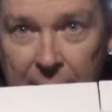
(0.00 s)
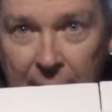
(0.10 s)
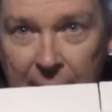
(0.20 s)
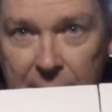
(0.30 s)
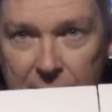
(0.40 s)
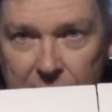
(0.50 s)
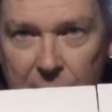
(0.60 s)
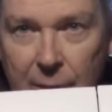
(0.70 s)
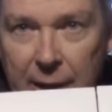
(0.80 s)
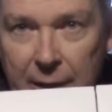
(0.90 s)
had to just
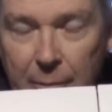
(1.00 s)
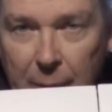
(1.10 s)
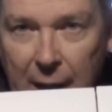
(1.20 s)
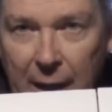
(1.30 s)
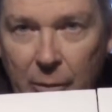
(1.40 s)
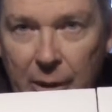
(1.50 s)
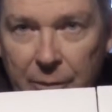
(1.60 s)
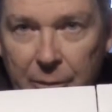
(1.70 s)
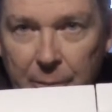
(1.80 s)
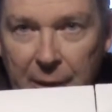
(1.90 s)
go ahead and buy
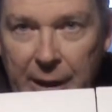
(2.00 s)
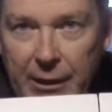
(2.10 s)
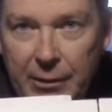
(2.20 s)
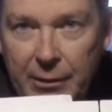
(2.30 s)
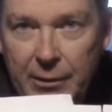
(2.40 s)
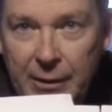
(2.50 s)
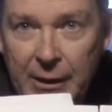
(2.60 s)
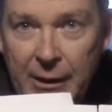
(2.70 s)
one from Banggood.